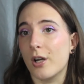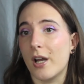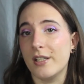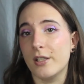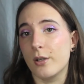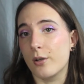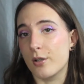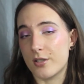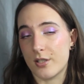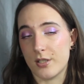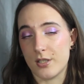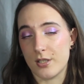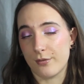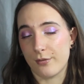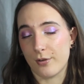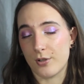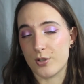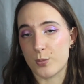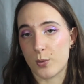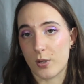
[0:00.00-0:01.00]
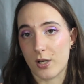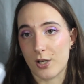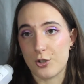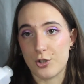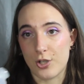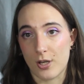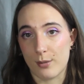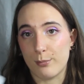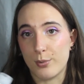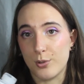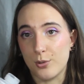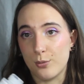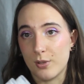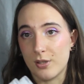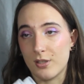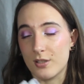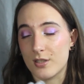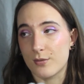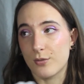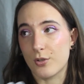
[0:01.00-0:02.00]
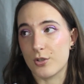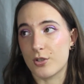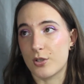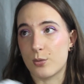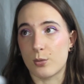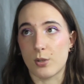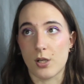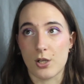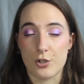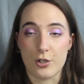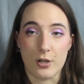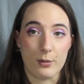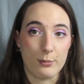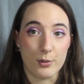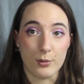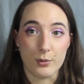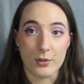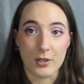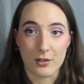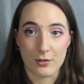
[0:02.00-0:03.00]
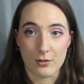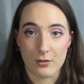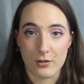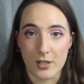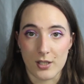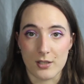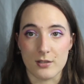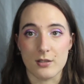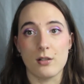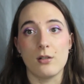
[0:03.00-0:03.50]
I notice a difference when I shampoo with this versus when I shampoo with other things.